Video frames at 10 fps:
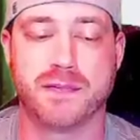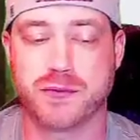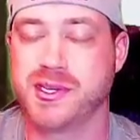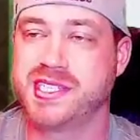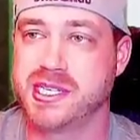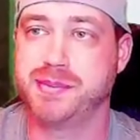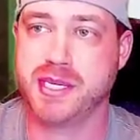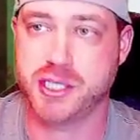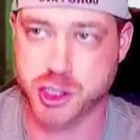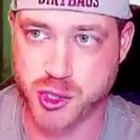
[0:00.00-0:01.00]
free CP
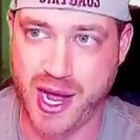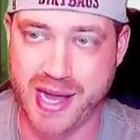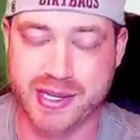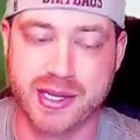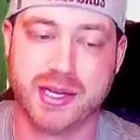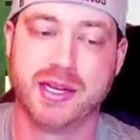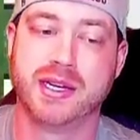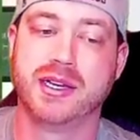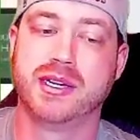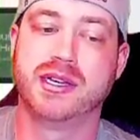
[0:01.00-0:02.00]
strat
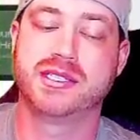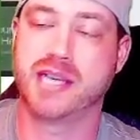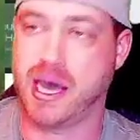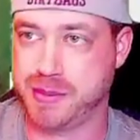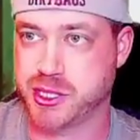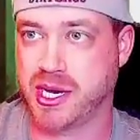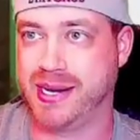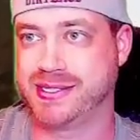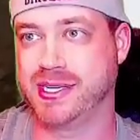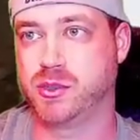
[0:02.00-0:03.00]
to not be shot
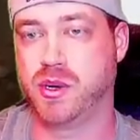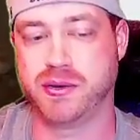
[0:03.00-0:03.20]
outside 12.